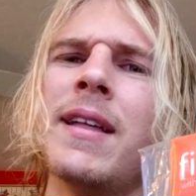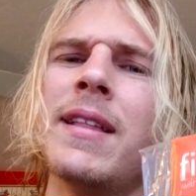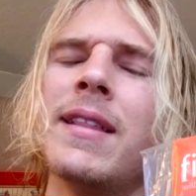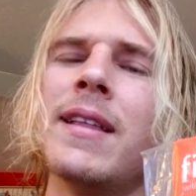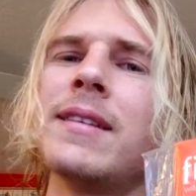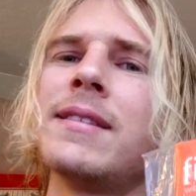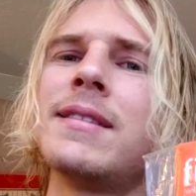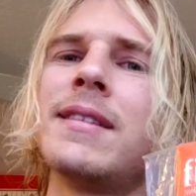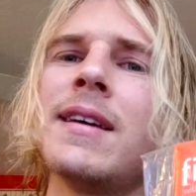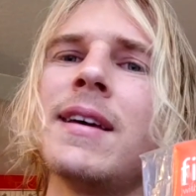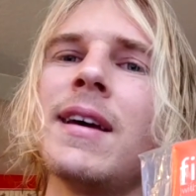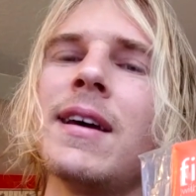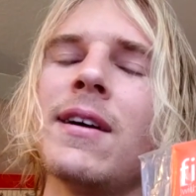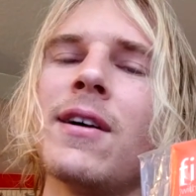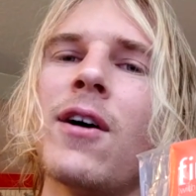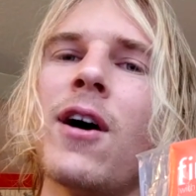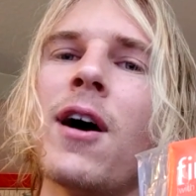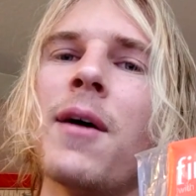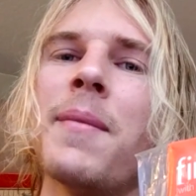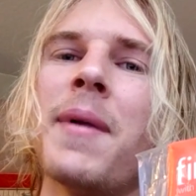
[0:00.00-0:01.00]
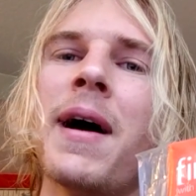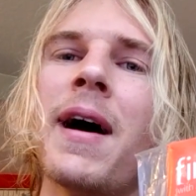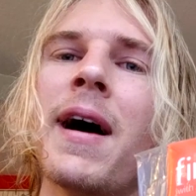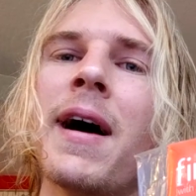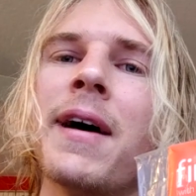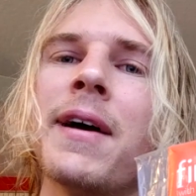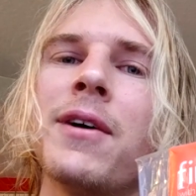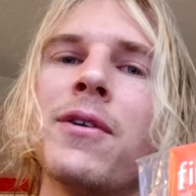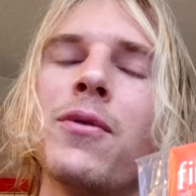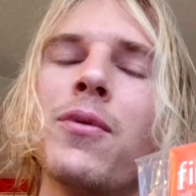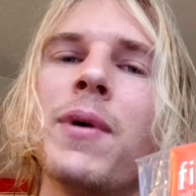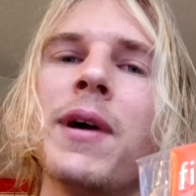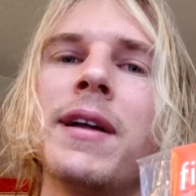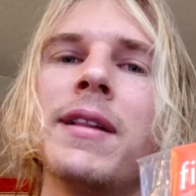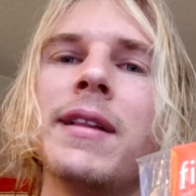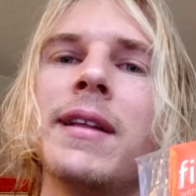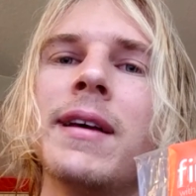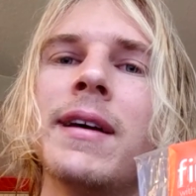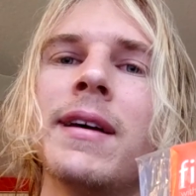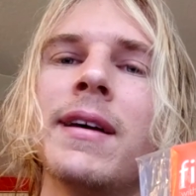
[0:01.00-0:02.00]
This thing caught my eye
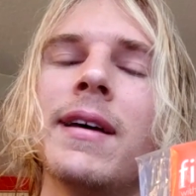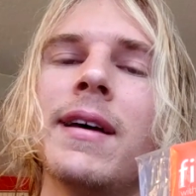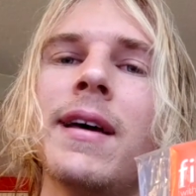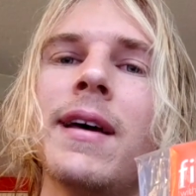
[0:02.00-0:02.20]
quickly.